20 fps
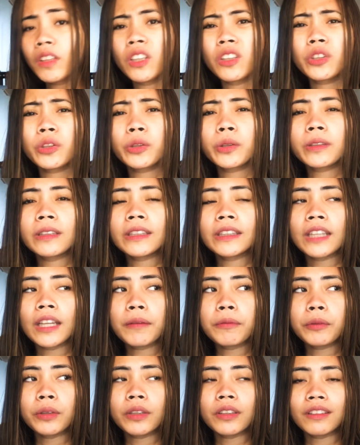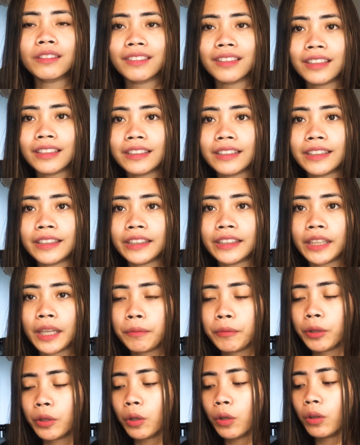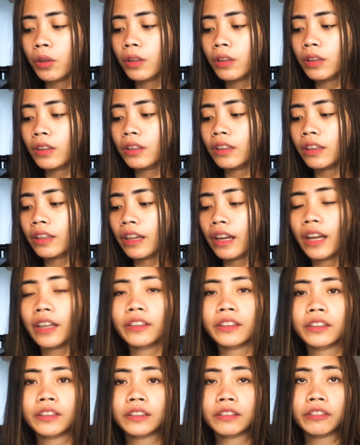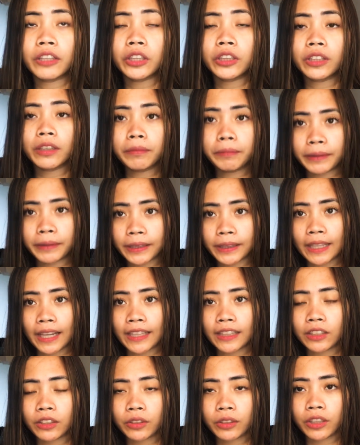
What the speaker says: So it's the same with all other facial mist, guys.